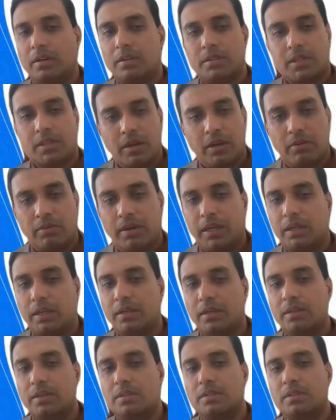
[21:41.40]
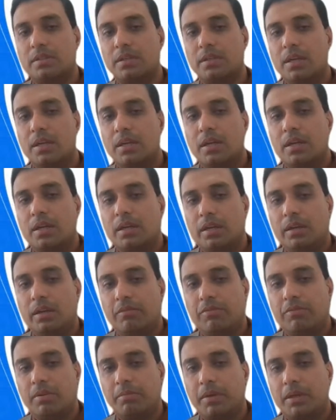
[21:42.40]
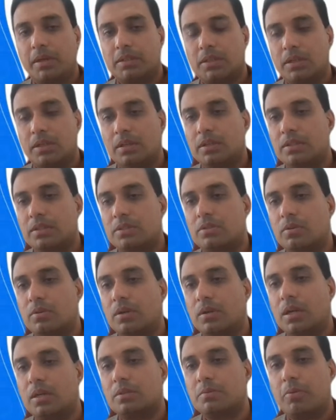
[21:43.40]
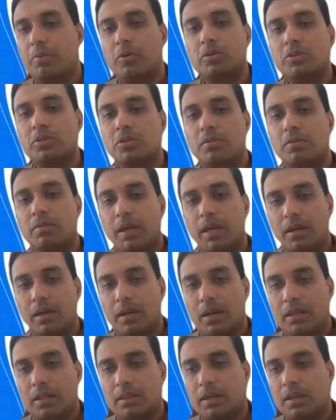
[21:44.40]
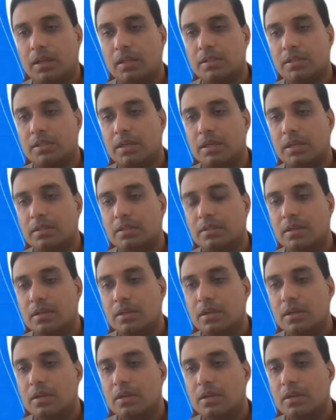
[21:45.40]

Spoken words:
synovitis, inflammation. It's known as post-viral arthralgias.